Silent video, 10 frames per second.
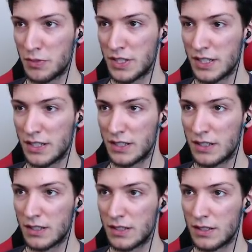in
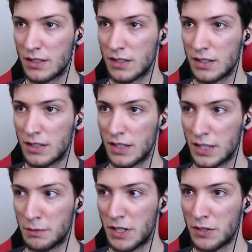
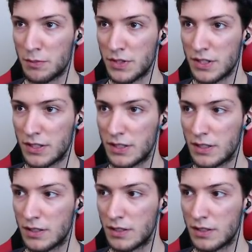my opinion.